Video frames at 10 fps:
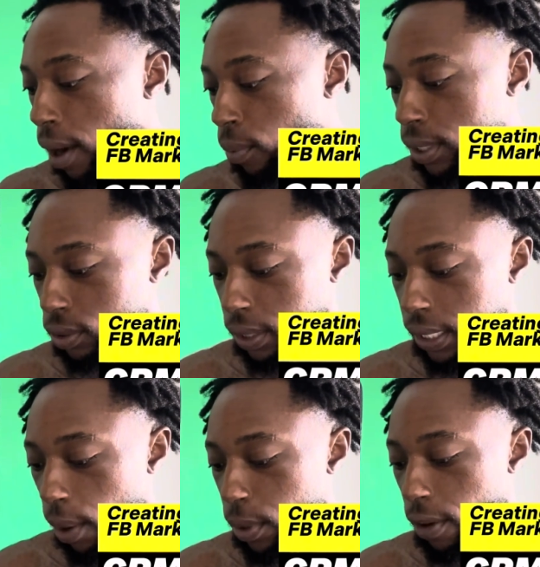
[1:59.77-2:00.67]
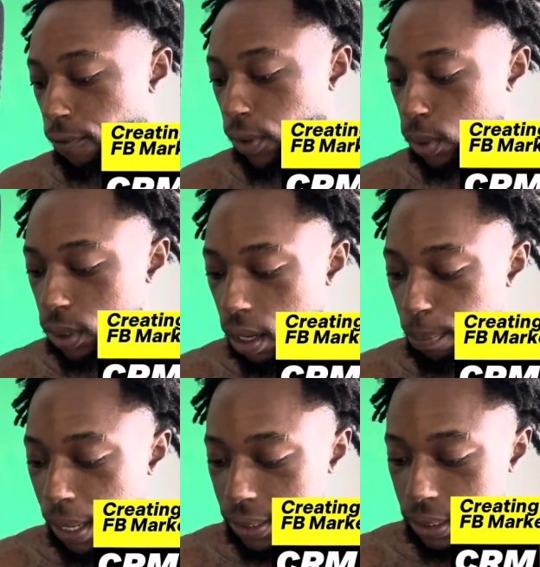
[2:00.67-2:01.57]
screen, like when you're first
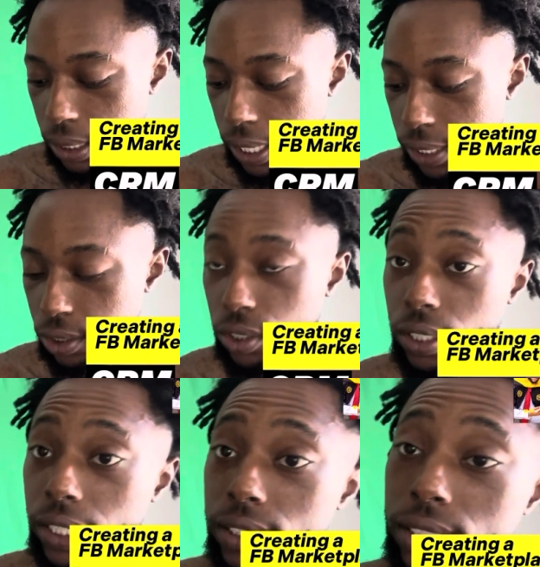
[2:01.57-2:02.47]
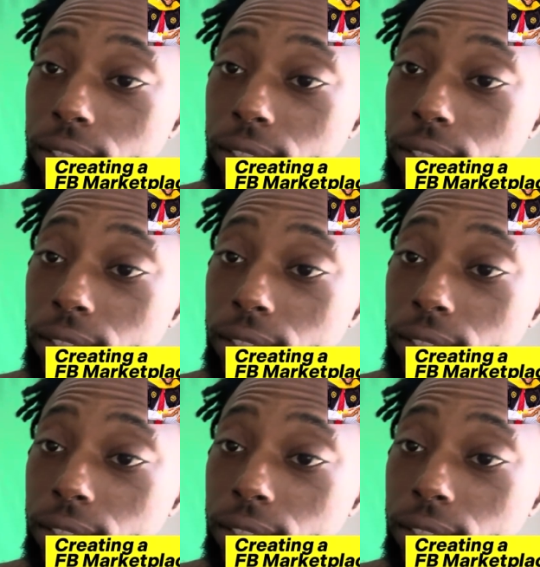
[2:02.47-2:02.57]
about to enter into